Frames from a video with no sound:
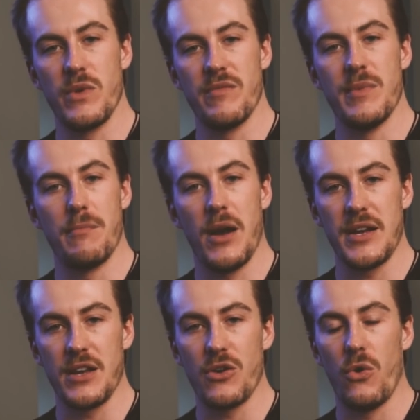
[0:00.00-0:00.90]
We've been
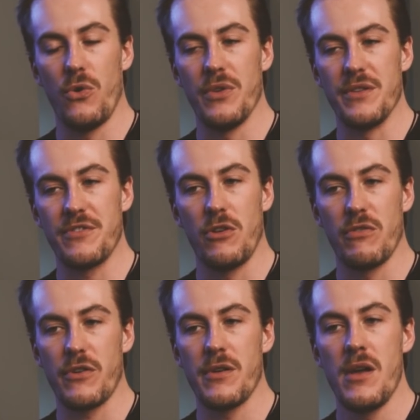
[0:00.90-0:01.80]
mining gold and
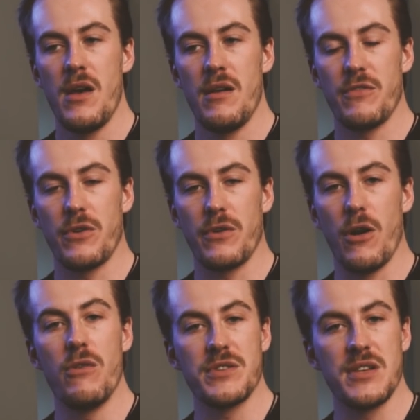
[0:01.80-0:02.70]
silver for
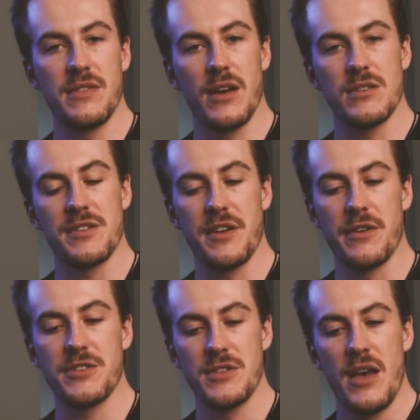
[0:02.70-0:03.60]
over 10,000
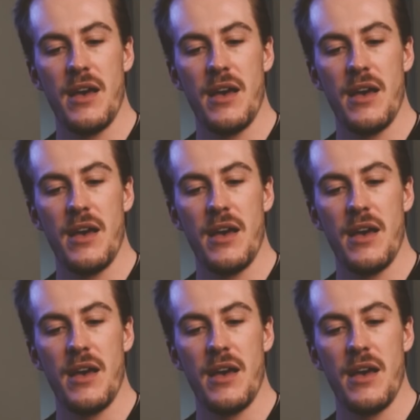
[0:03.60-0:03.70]
years.